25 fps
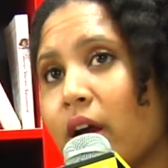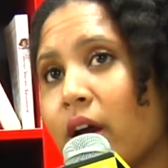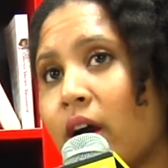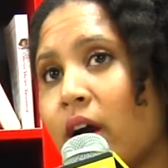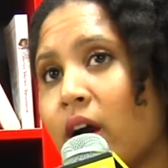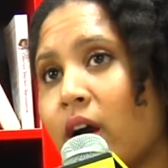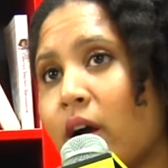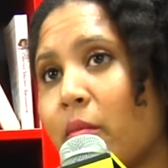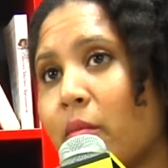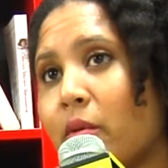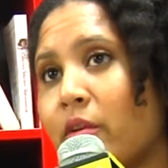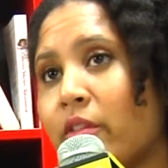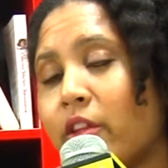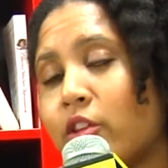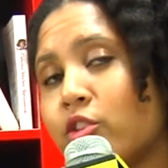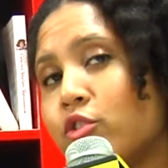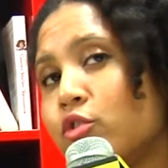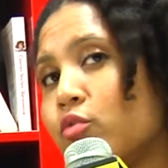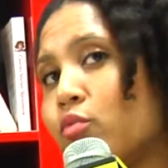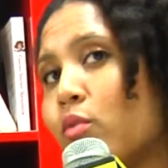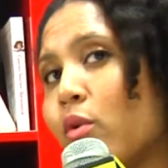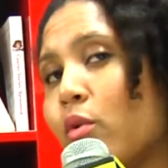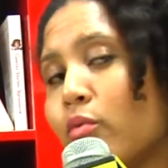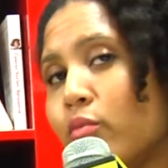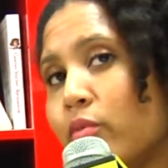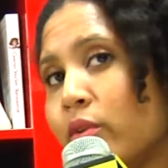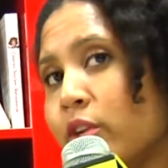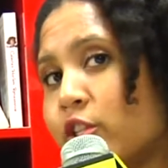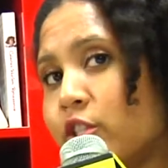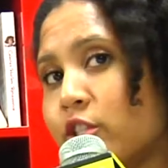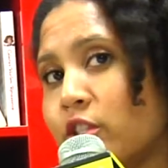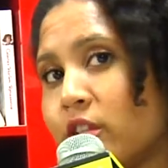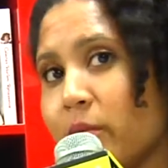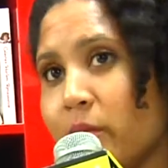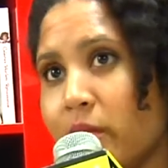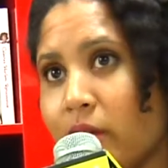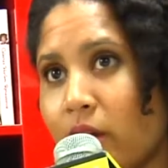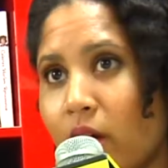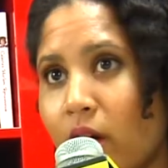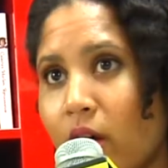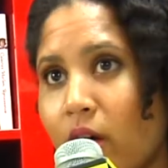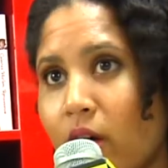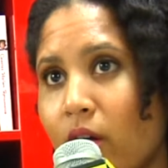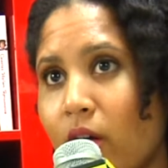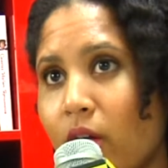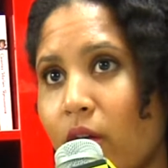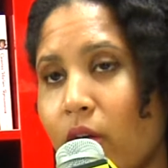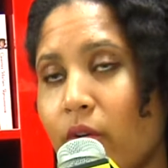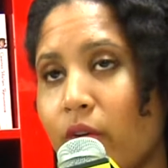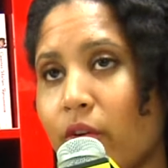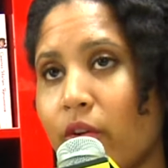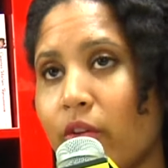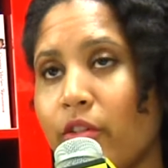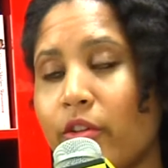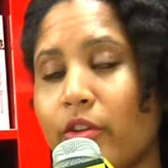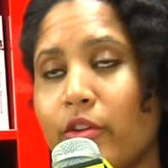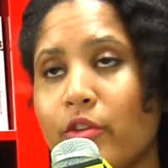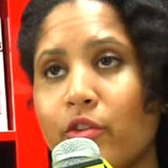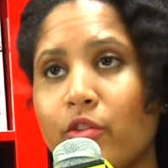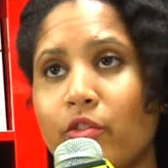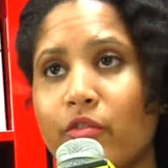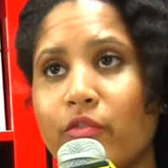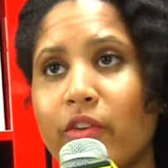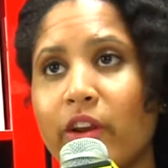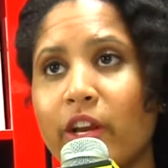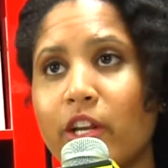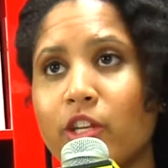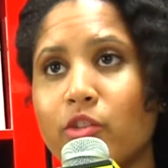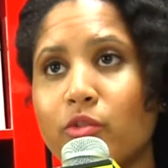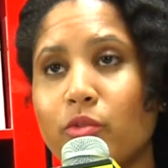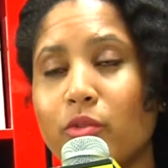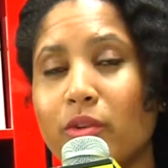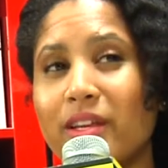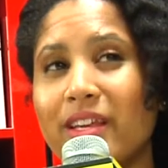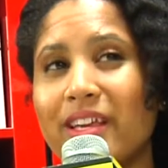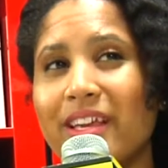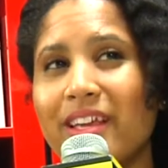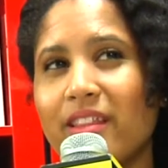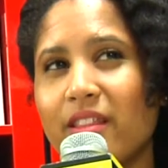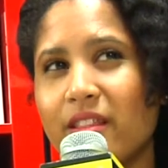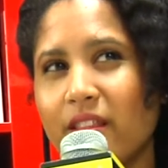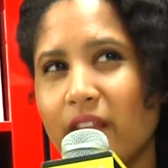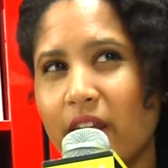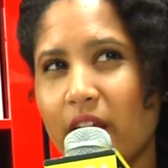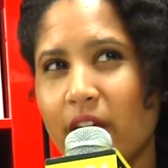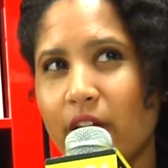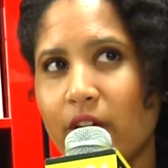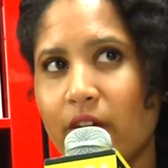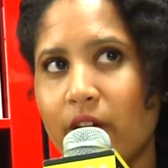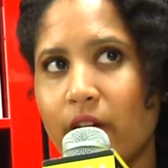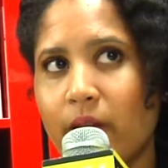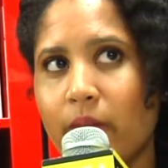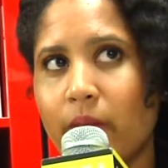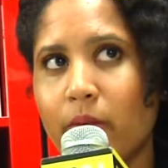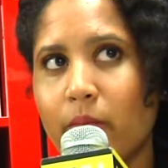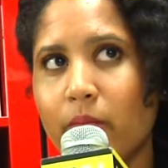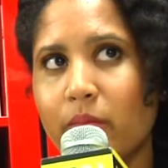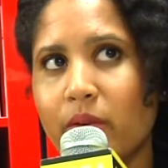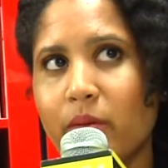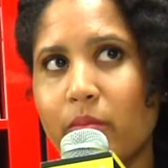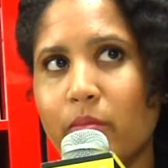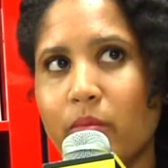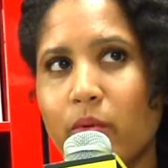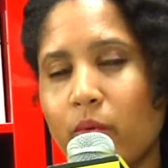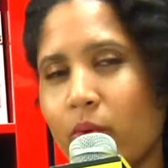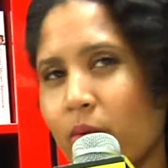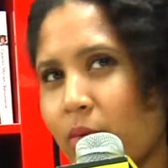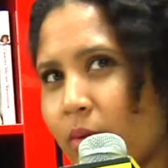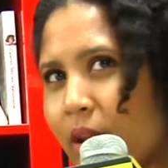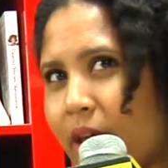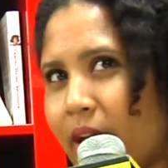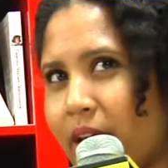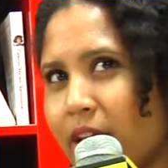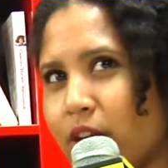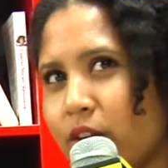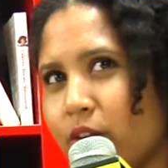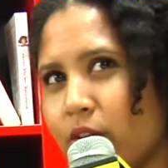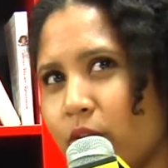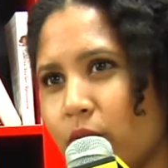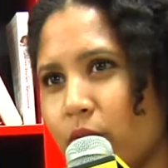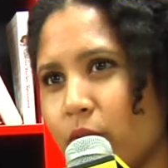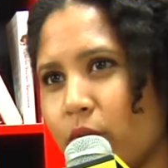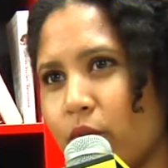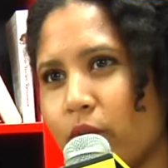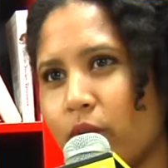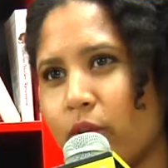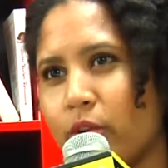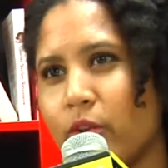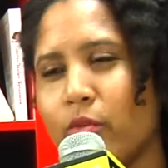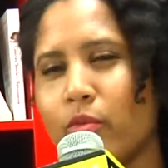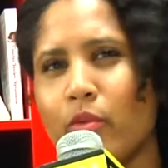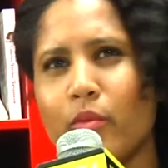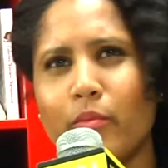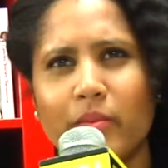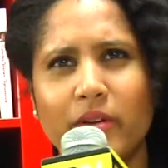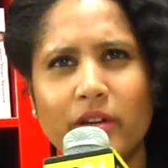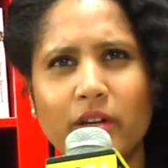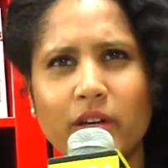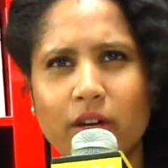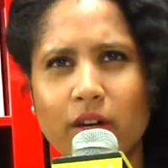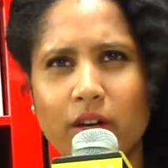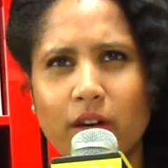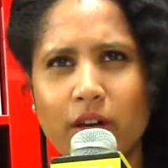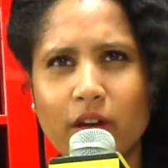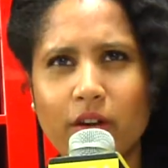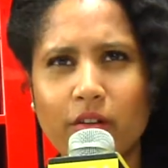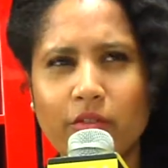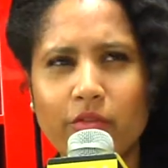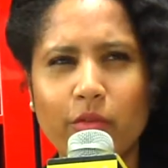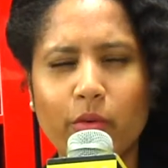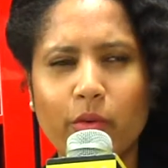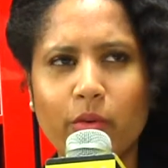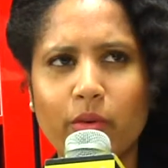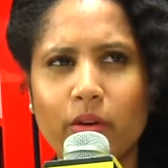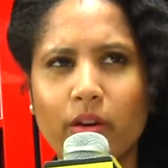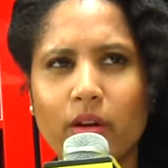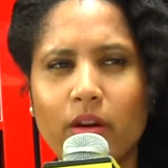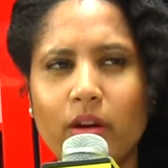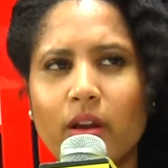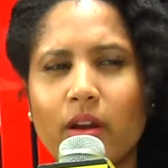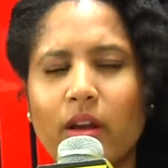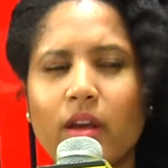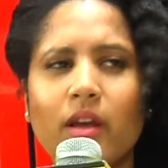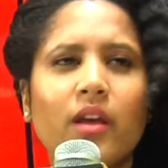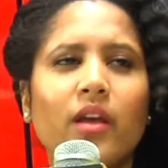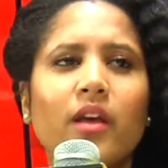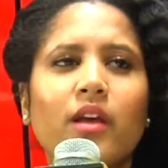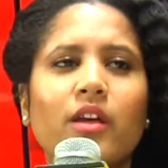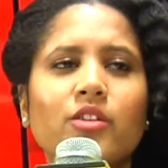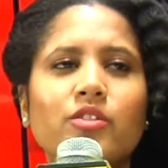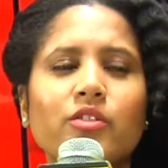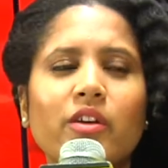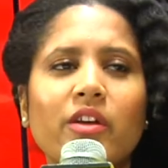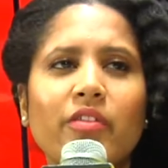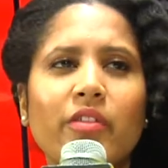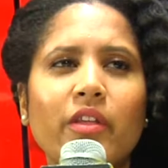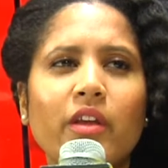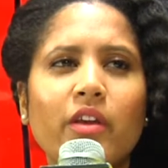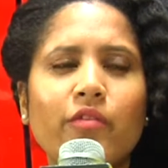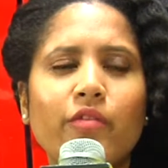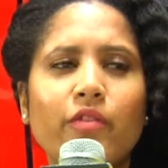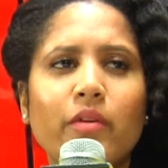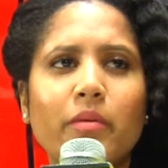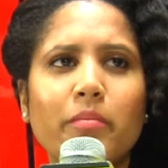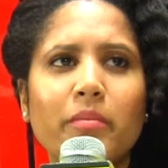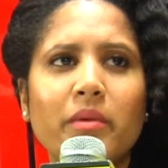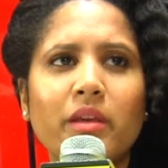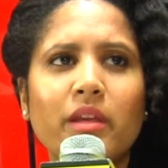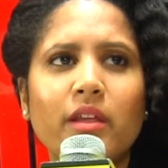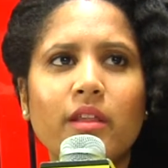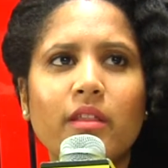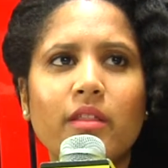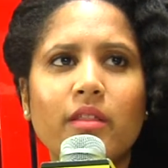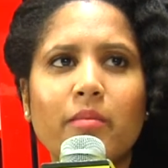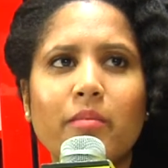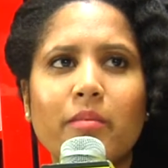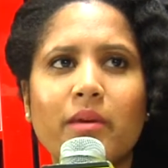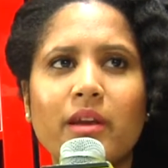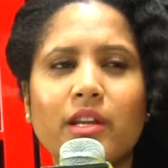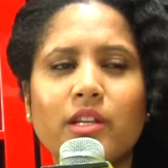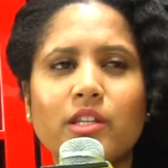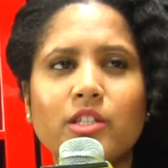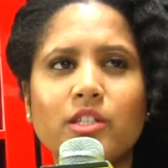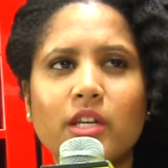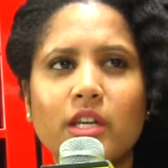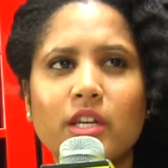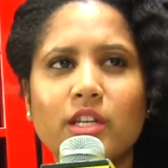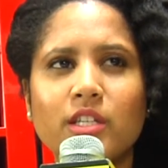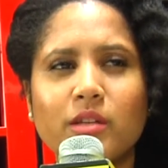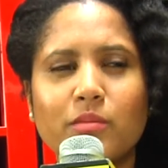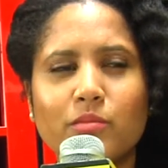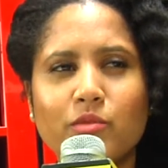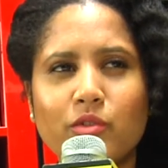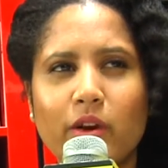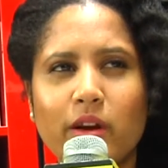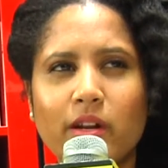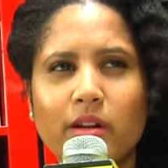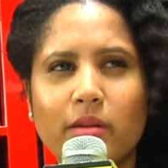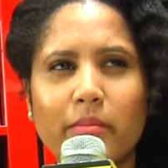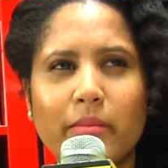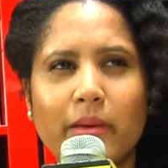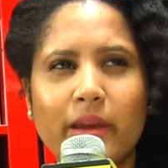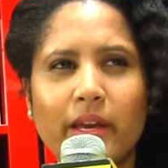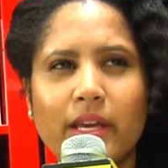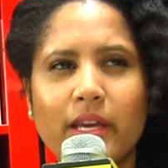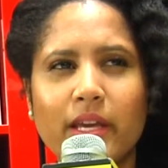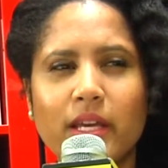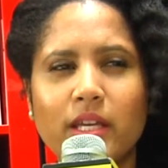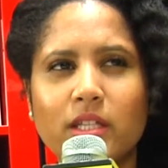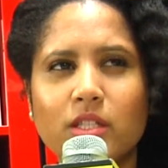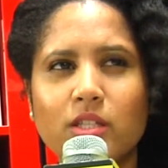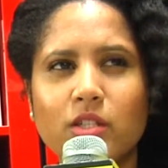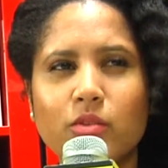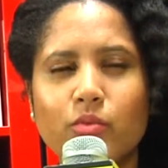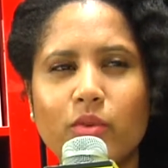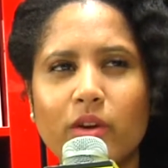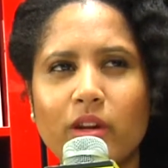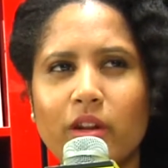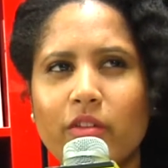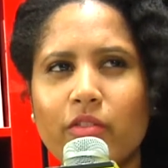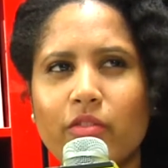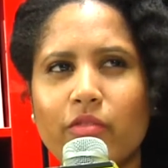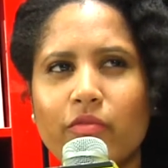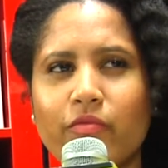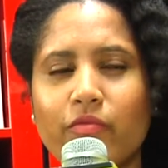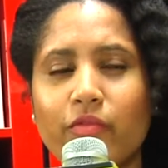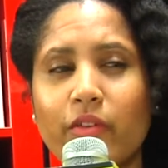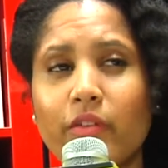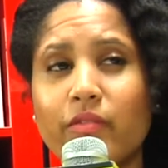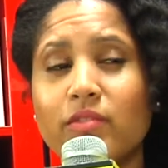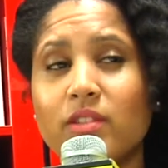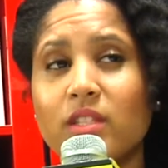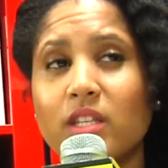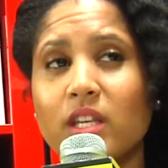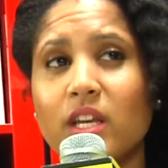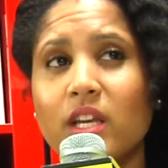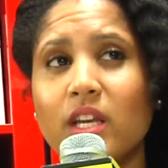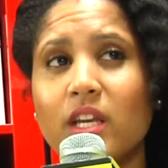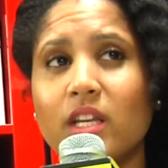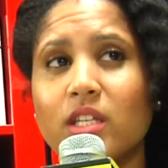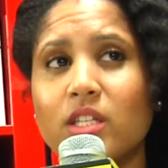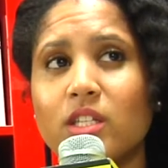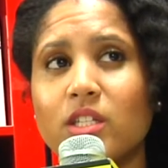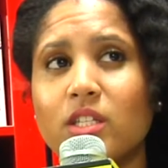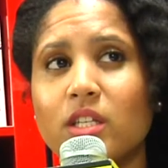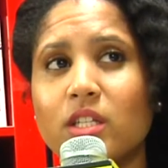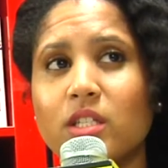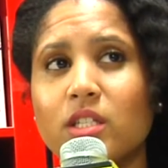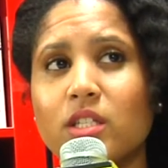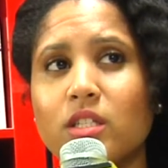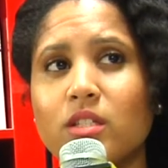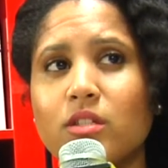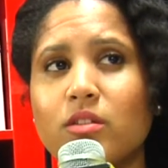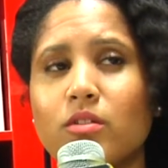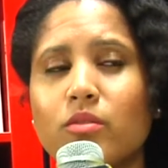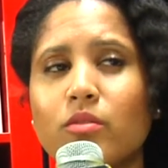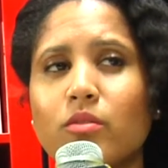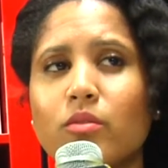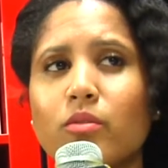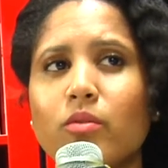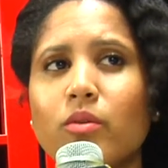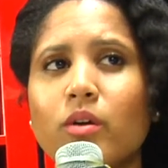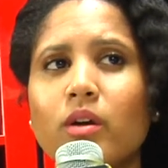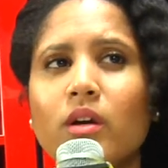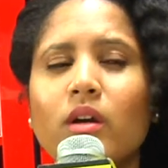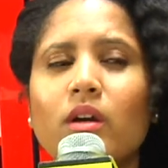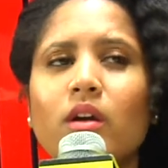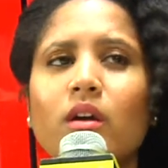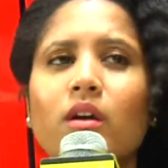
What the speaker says: or that you won't reach them at all, or you're afraid you'll get there and then people won't like you, or you won't be good enough. Or so I think for me, the main change I'm trying to make in 2015 is just to